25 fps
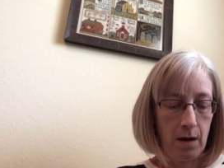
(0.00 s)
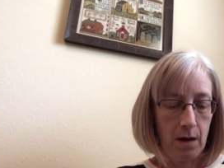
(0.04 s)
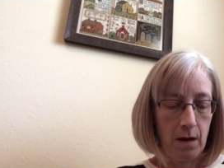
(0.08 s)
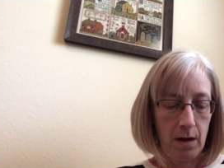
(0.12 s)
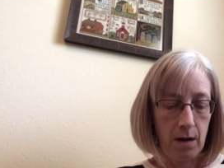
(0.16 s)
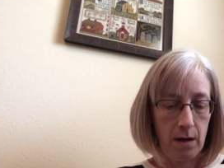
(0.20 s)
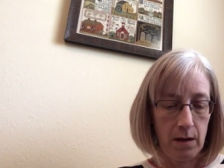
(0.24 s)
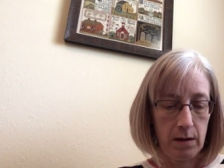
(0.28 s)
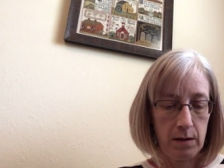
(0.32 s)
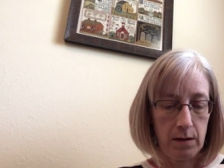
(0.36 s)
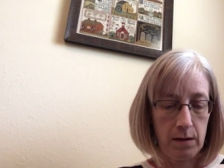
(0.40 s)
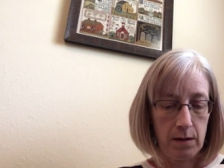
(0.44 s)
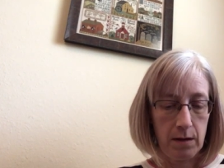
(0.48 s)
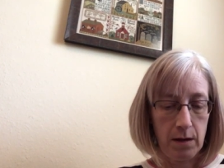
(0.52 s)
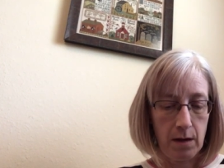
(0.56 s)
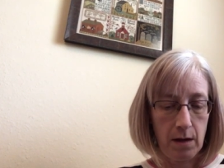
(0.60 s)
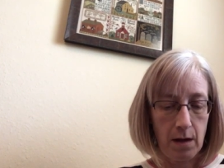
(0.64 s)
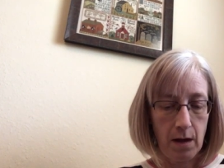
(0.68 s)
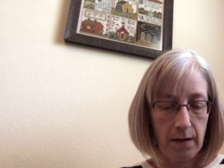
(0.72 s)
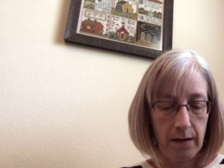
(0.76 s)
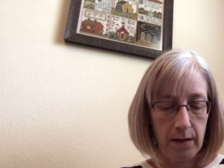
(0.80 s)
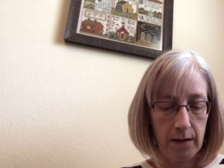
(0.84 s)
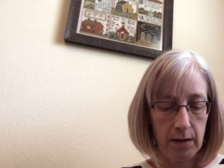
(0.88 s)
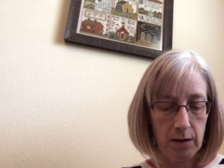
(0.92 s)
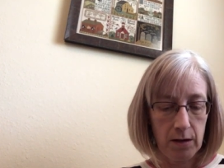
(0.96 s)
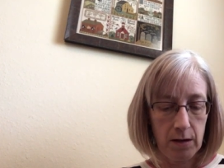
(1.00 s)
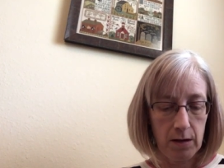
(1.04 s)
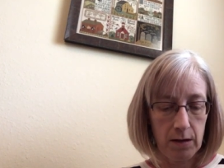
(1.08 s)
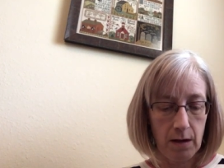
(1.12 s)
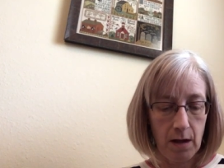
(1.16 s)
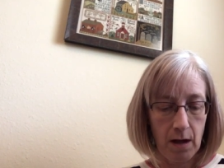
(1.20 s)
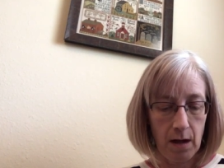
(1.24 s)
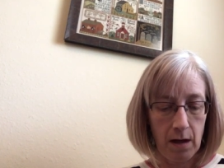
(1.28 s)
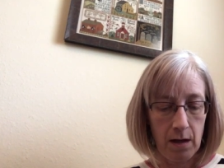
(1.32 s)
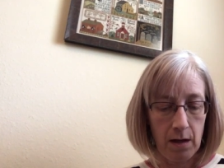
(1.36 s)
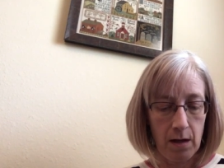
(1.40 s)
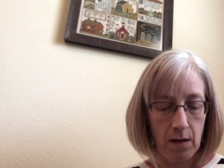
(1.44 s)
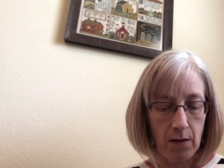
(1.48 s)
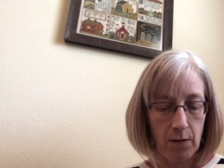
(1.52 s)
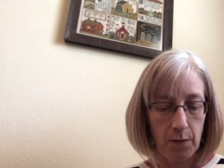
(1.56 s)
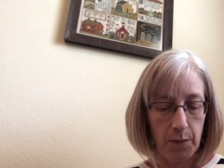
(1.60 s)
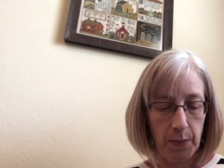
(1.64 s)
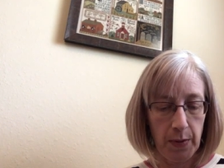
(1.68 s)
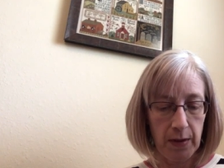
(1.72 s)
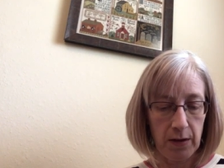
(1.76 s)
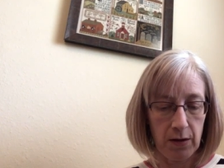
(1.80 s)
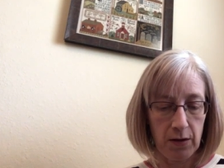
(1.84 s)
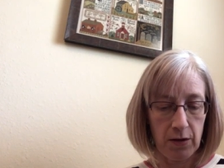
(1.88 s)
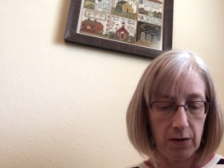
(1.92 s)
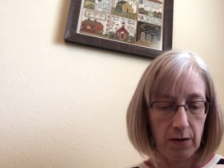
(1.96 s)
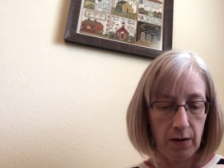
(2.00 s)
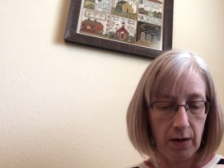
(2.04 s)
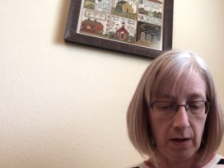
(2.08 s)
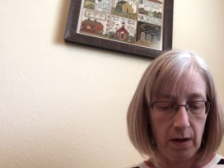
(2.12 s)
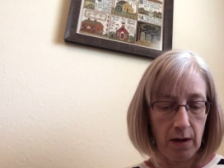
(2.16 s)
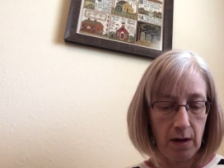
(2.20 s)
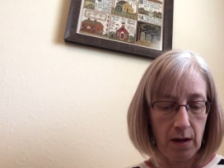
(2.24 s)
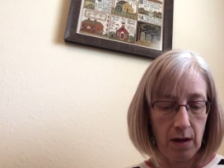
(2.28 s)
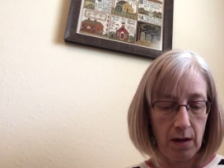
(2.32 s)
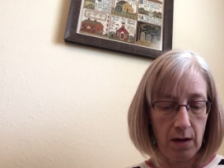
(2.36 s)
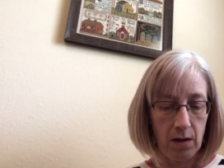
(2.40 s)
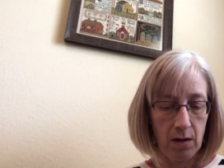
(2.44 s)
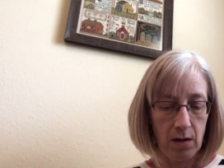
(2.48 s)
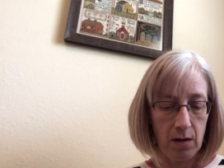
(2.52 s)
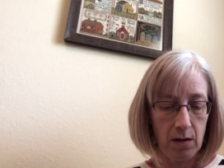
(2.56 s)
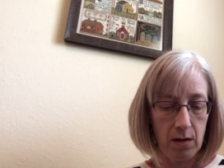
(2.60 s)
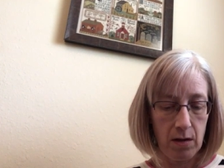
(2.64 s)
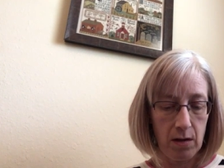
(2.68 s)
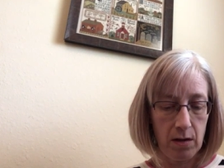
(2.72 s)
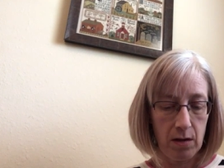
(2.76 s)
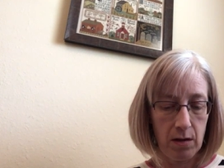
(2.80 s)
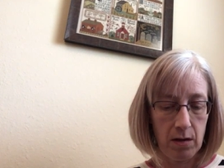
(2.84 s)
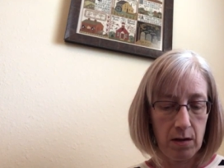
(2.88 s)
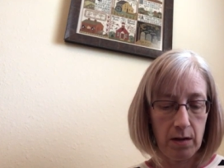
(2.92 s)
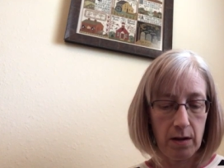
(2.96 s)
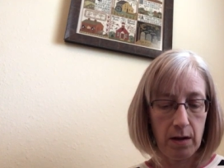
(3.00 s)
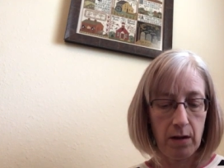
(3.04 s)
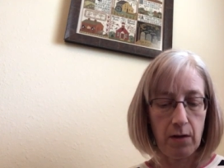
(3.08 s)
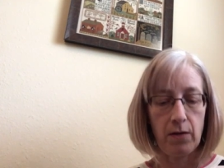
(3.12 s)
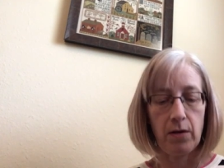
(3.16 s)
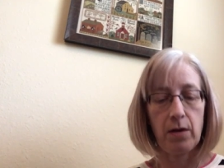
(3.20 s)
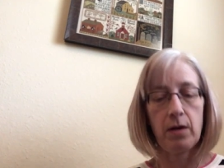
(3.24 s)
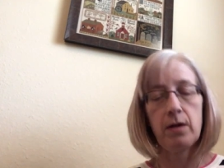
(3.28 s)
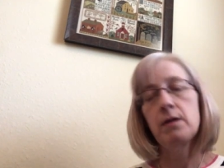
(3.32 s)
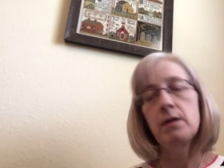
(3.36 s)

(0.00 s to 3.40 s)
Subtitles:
Let's see, I think she's got another picture in here. Here it